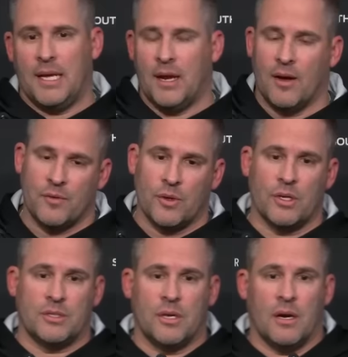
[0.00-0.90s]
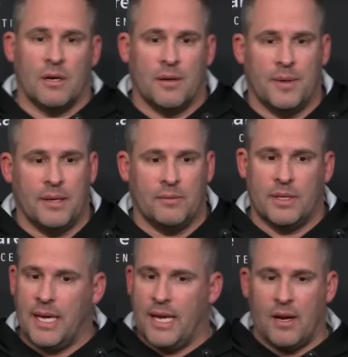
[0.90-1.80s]
to get off to a good start. I mean,
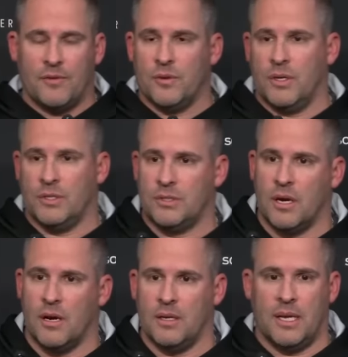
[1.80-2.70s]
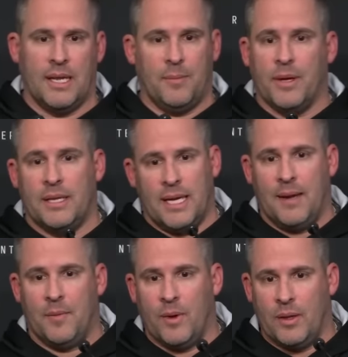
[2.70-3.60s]
when they get off to a good start and they play the
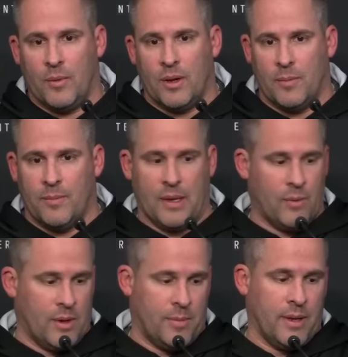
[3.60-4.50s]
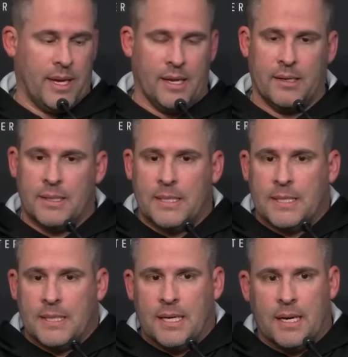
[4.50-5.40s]
game the way they want to play it,
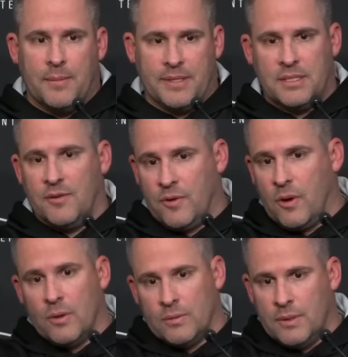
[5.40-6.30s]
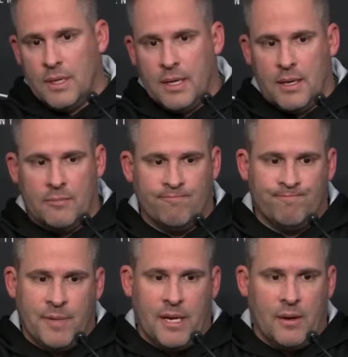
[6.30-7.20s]
it's difficult,
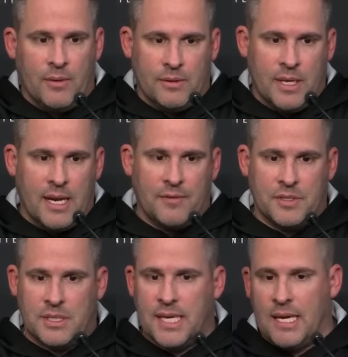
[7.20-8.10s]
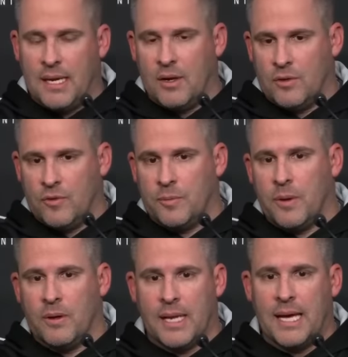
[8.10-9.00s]
you know. And obviously, taking care of the
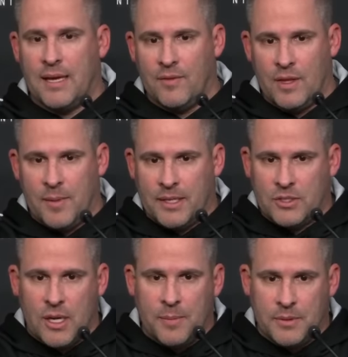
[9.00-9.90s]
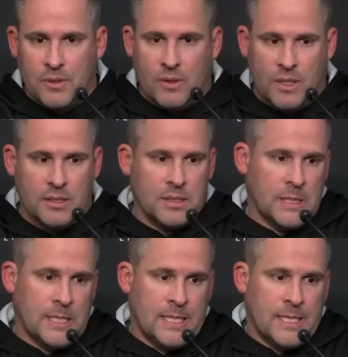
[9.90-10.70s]
football, not giving them extra opportunities,